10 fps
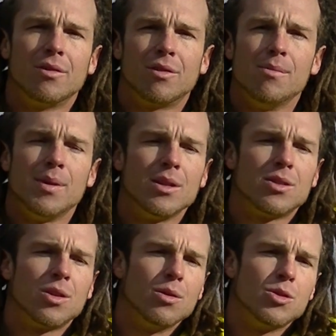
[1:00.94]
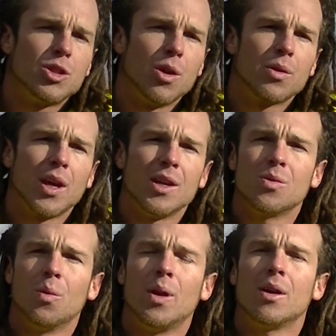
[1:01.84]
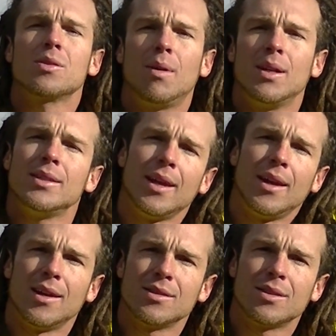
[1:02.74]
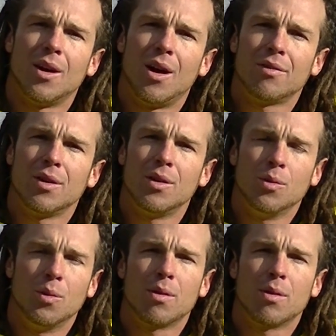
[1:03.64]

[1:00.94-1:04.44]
for me to showcase what else Montana has to offer